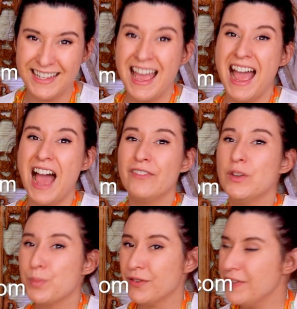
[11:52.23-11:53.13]
Have
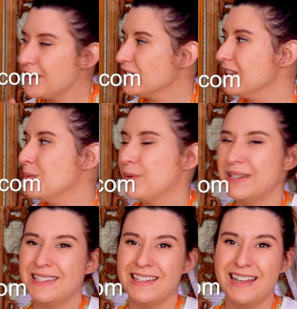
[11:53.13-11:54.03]
it professionally
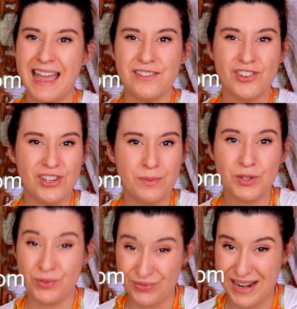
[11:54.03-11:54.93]
printed and
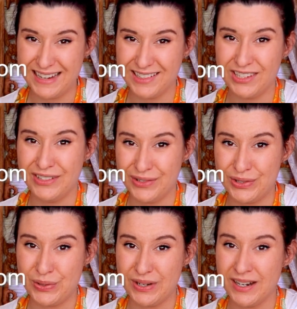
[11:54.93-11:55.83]
shipped right to your
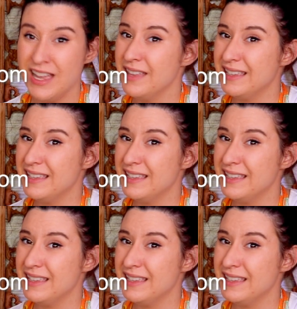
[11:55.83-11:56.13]
door.